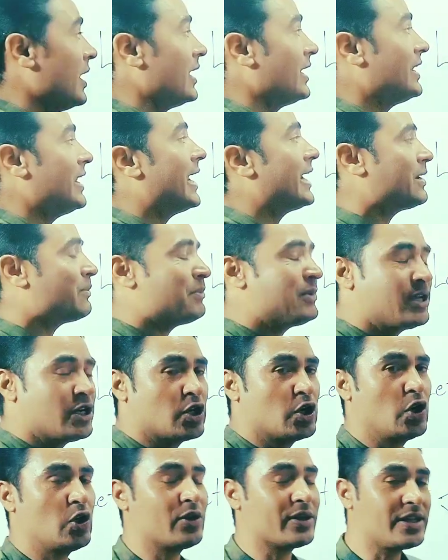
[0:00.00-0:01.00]
Let me
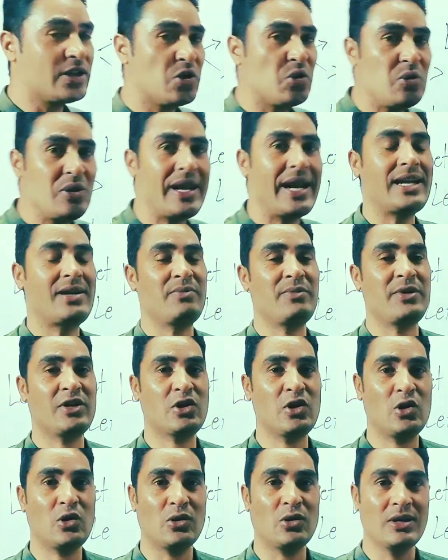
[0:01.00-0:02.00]
go. You let me
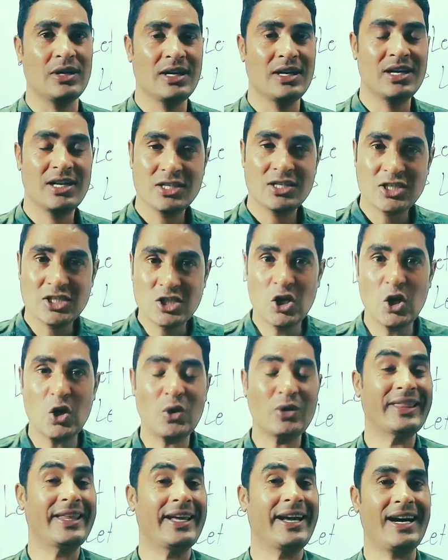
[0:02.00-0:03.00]
go. Go
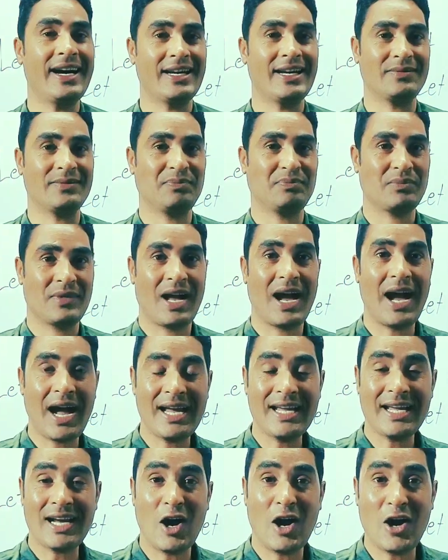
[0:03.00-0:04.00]
there.
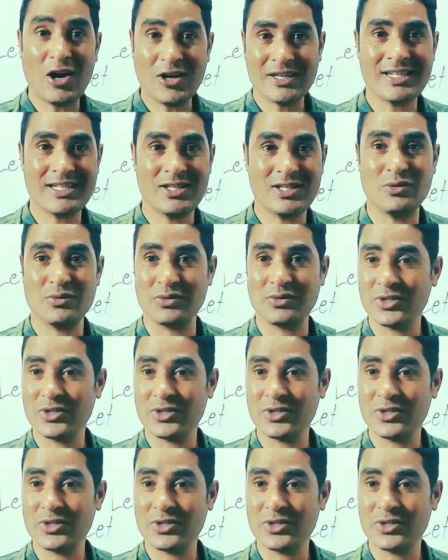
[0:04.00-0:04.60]
I order you.